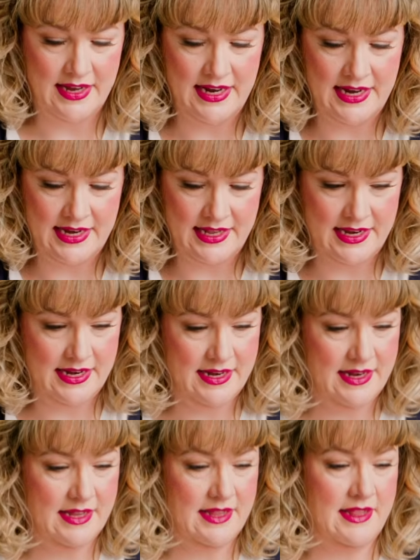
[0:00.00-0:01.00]
And
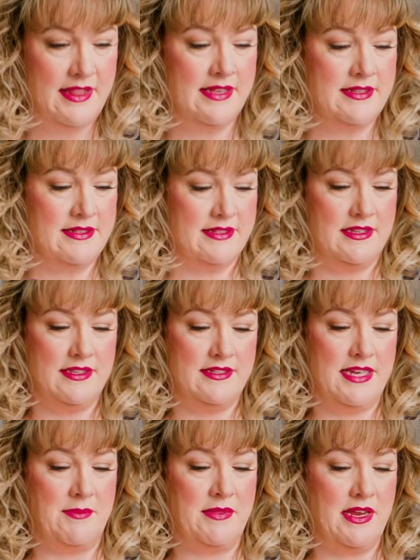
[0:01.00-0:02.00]
then this
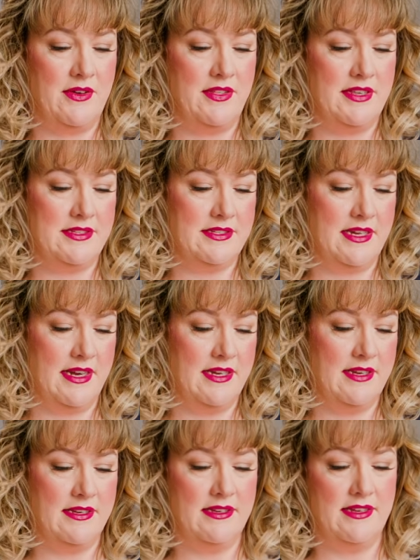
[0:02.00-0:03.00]
same thing on this side.
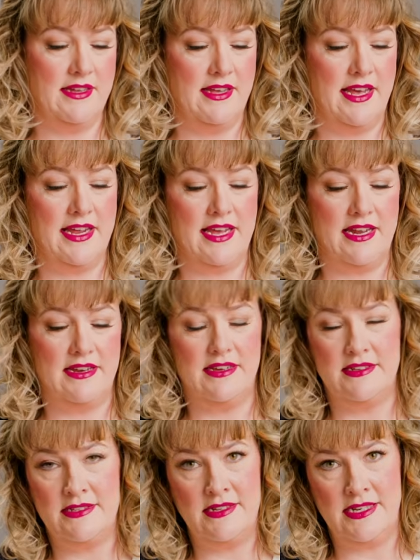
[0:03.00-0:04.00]
Again, it
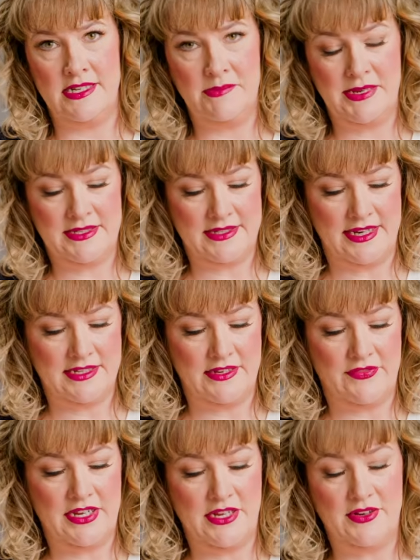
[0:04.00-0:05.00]
doesn't need to be
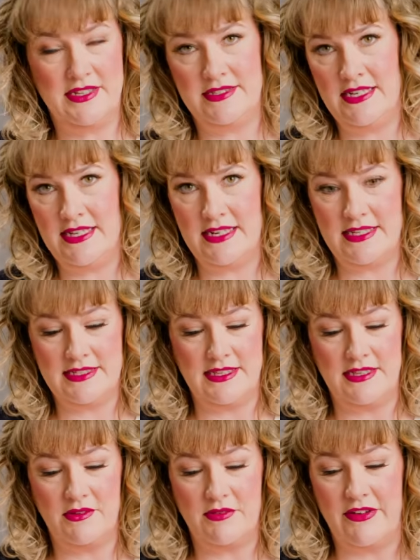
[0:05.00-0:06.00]
scientific. You can see that it's a
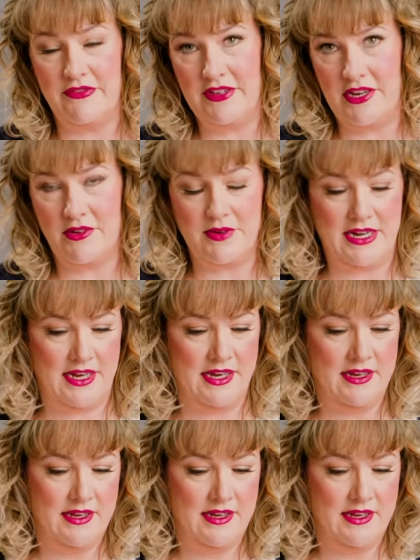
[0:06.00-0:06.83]
little roughly already.